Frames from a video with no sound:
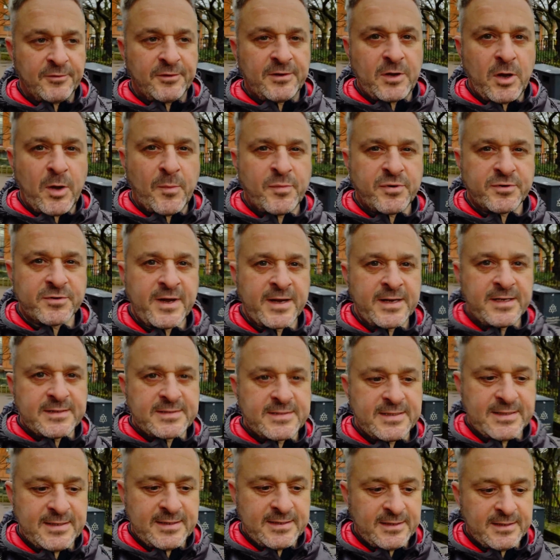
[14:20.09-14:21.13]

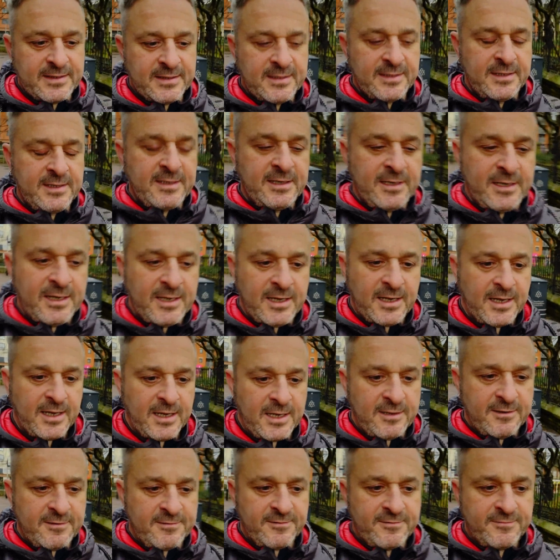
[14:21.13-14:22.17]
operate
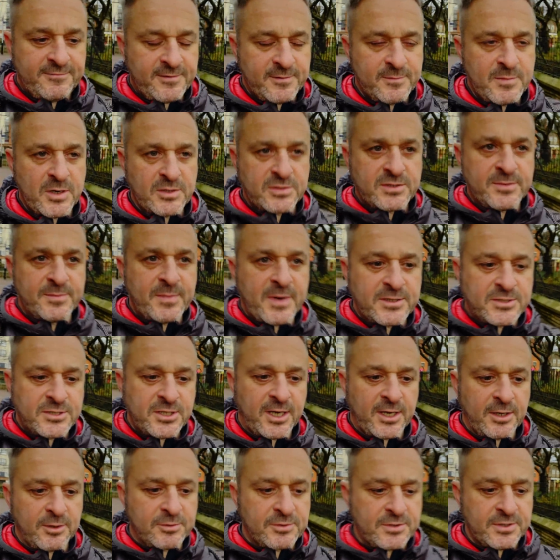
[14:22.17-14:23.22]
for most of my
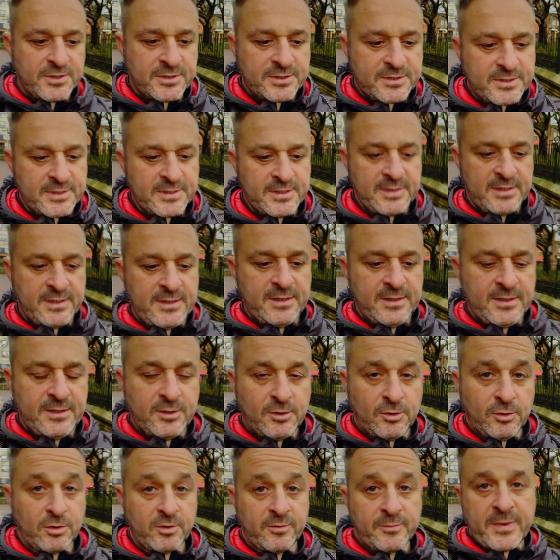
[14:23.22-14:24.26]
childhood,
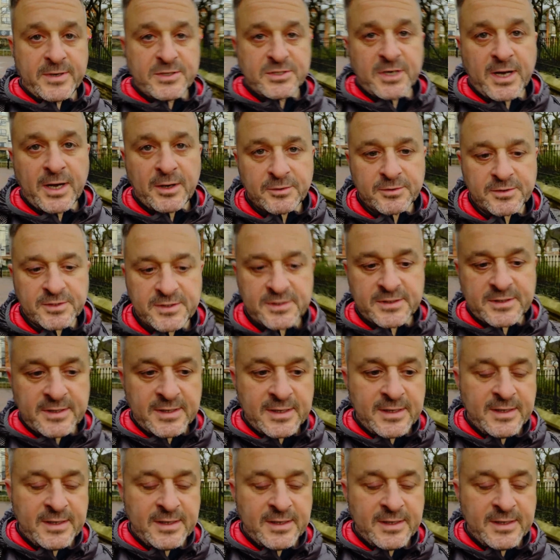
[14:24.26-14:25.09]
all of my childhood,